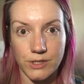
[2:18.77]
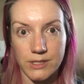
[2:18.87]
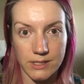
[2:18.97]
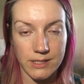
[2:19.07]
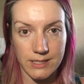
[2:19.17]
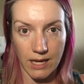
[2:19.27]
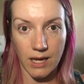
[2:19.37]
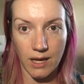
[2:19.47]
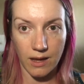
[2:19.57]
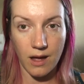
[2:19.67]
just
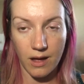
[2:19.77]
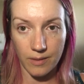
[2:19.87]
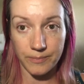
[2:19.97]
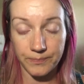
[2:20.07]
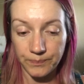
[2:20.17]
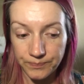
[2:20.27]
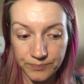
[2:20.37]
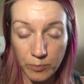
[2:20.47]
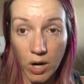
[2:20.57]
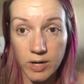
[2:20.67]
say,
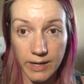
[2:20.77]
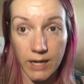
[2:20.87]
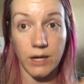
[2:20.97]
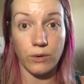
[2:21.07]
pardon any